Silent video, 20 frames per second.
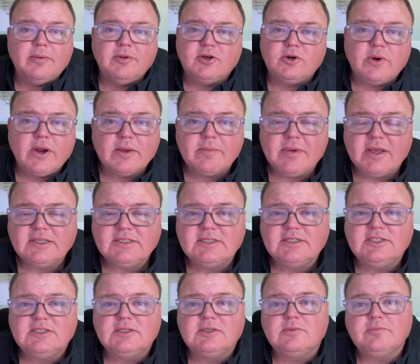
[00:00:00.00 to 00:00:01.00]
direct
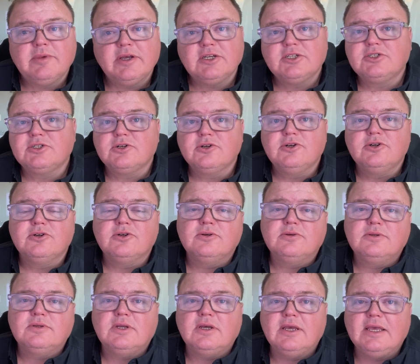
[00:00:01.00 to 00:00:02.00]
message them, make sure you're
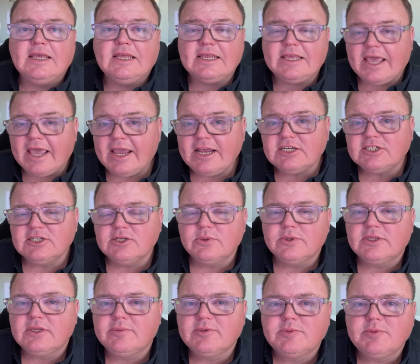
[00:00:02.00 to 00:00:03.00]
engaging
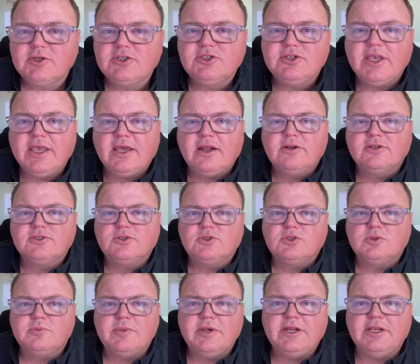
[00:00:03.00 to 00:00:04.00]
with them as much as you can on
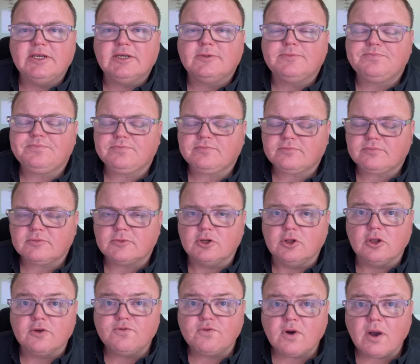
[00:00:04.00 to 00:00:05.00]
social media.
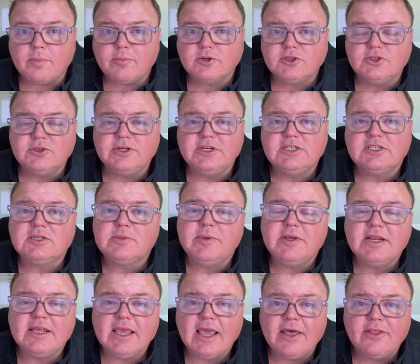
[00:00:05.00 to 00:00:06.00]
Look for opportunities to be
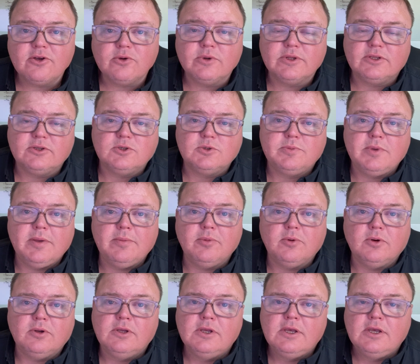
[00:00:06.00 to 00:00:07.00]
together with those
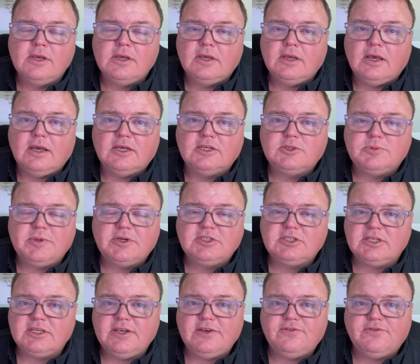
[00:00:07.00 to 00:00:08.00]
people,
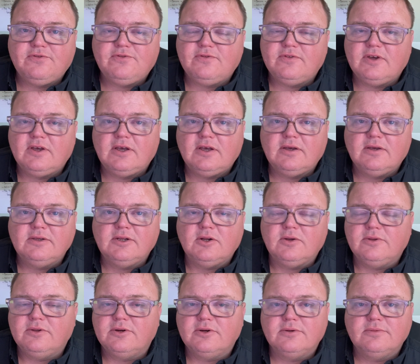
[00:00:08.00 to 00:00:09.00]
especially if
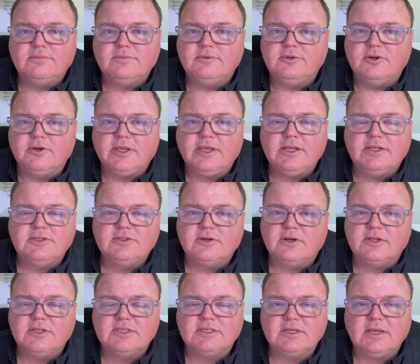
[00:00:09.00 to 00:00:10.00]
your kids are
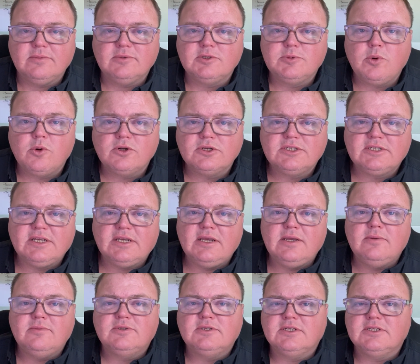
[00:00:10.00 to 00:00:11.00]
on the same sports
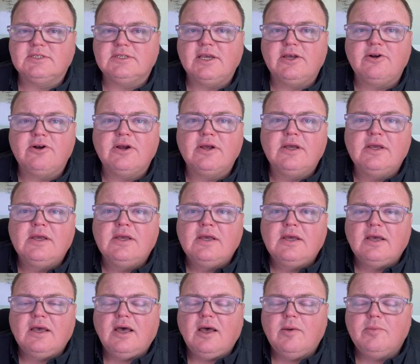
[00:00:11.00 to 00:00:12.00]
teams, etc.
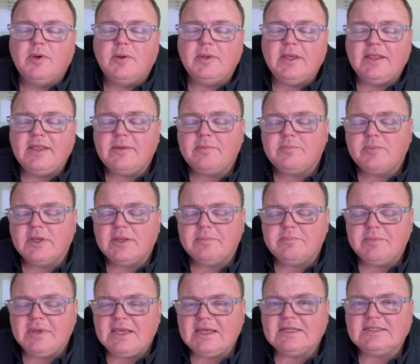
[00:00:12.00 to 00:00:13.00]
But
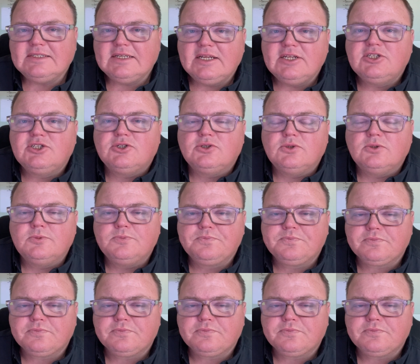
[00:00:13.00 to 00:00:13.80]
be intentional